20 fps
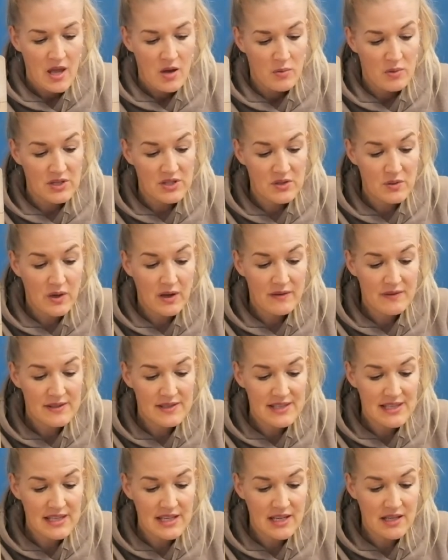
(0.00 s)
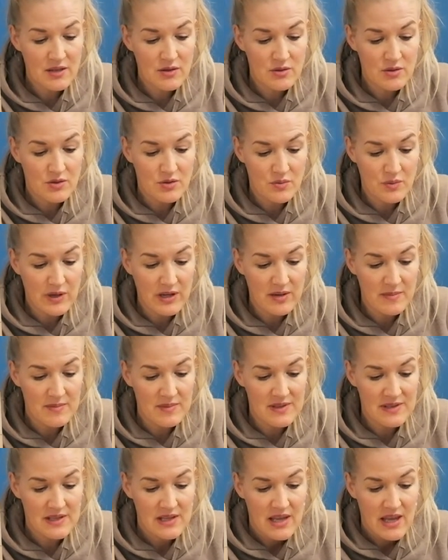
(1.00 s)
What you have seen in your
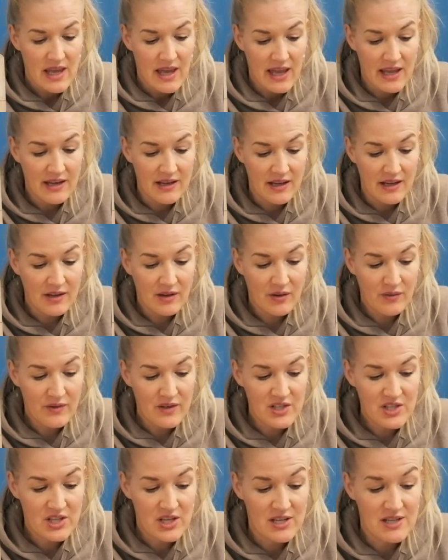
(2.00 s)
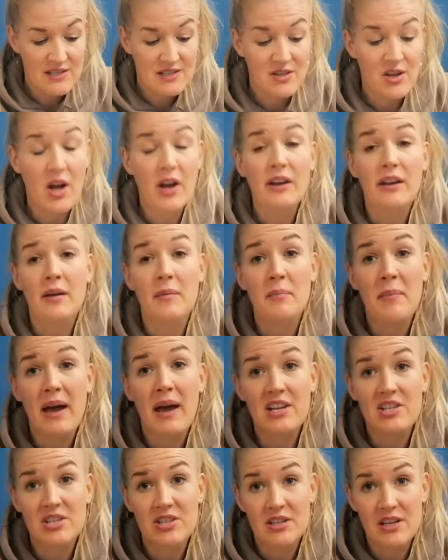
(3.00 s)
dreams and inner vision is not
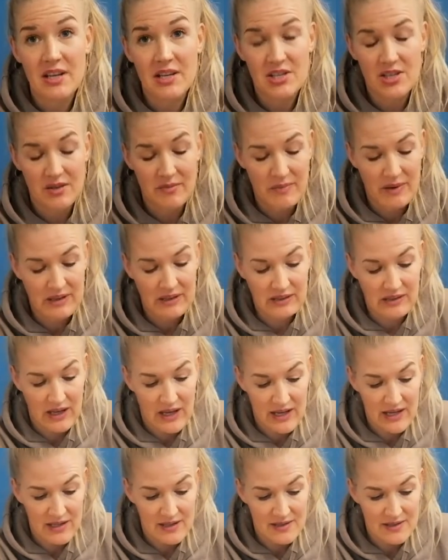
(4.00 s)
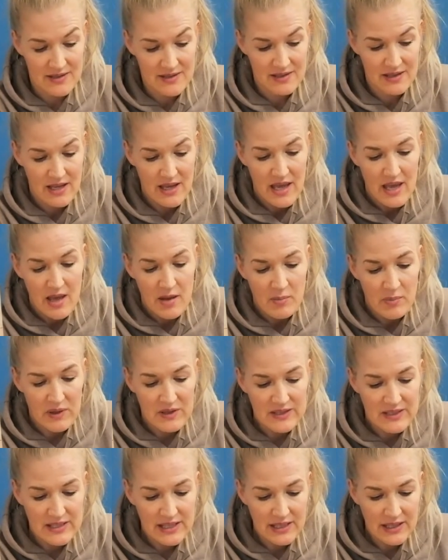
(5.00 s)
imagination but guidance,
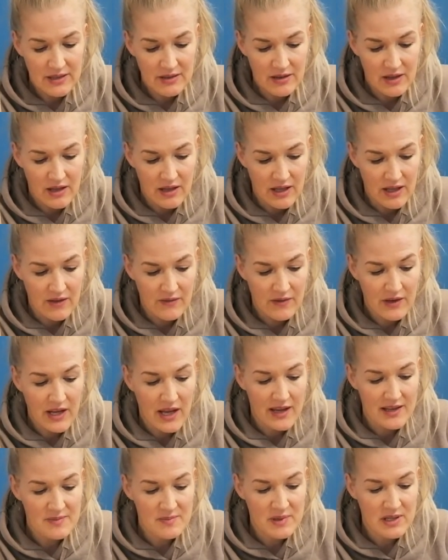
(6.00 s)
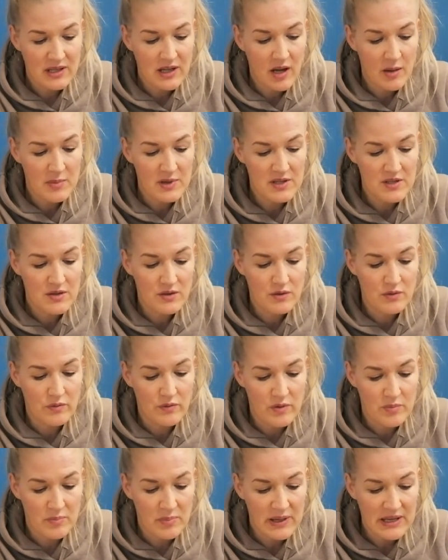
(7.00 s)
particularly if it has been coming to you
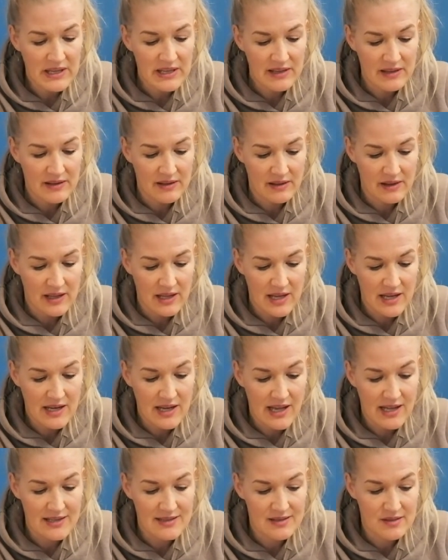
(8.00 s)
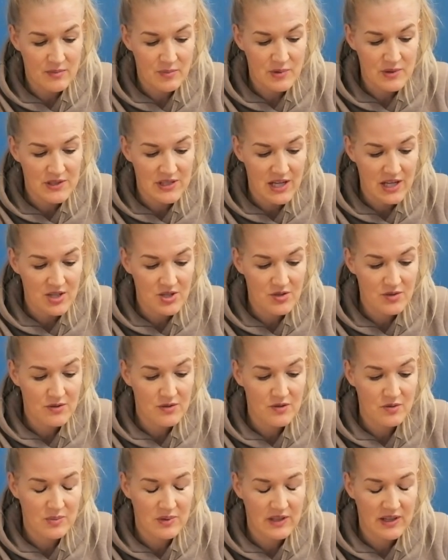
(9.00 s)
repeatedly and has the potential
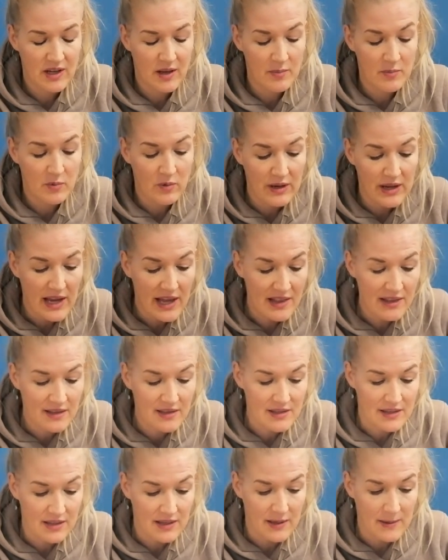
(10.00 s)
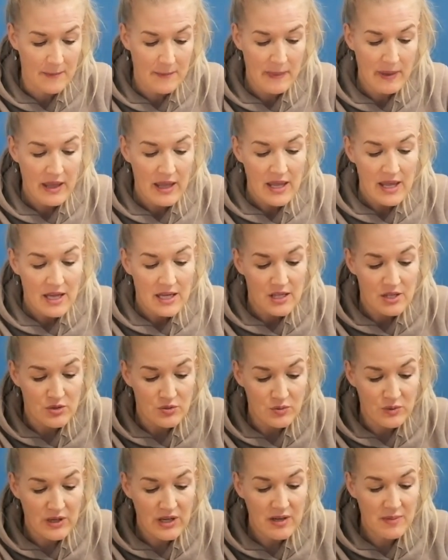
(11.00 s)
to become reality.
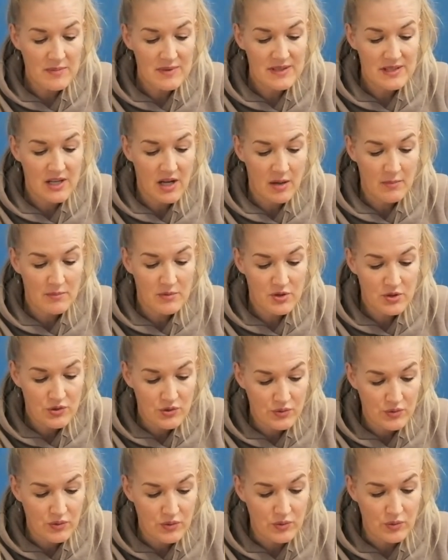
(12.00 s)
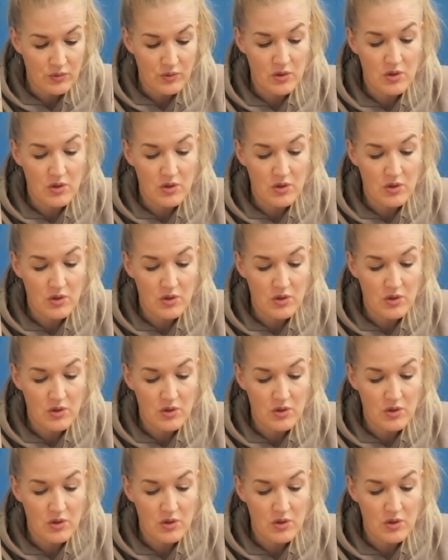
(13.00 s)
Dreams come true.